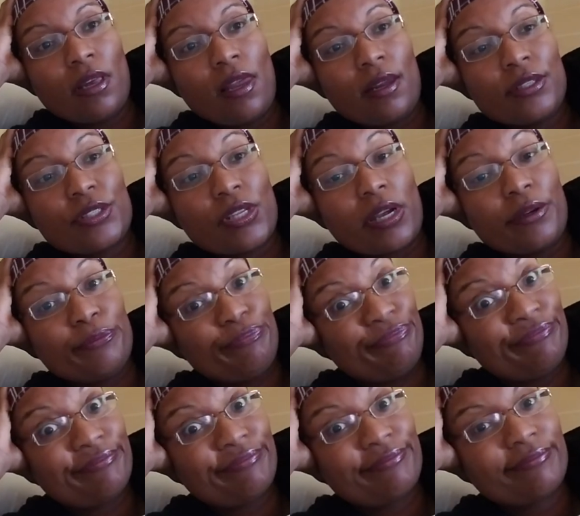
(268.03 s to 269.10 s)
So
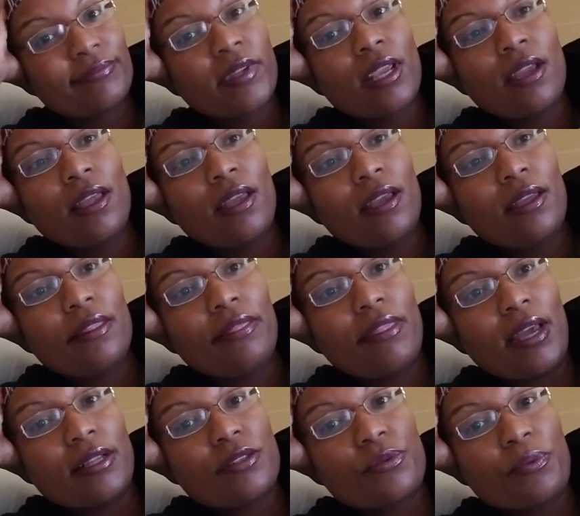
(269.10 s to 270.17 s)

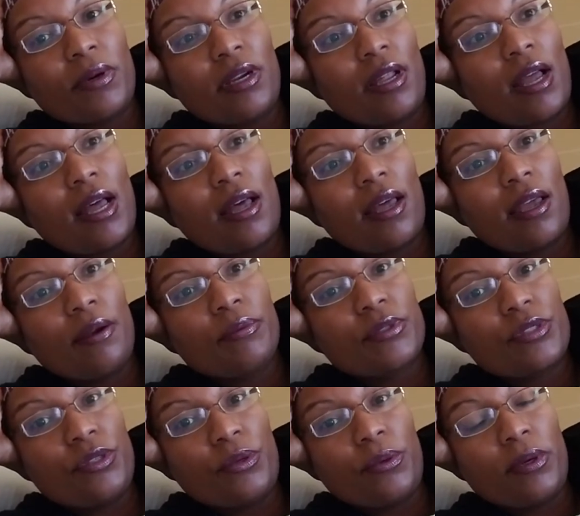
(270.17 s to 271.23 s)
that's what I was
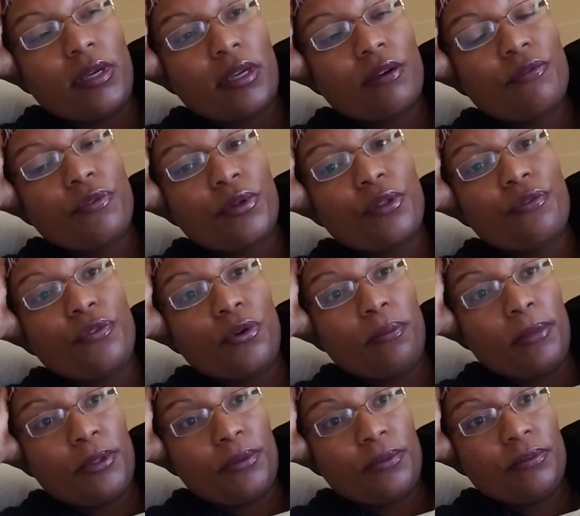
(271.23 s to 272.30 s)
doing for the full
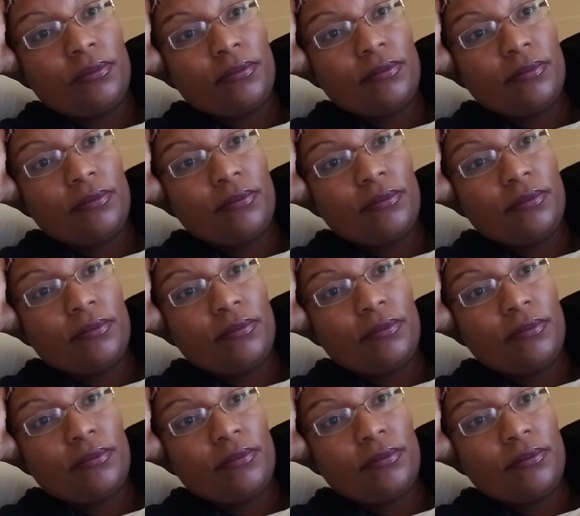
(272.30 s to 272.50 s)
moon.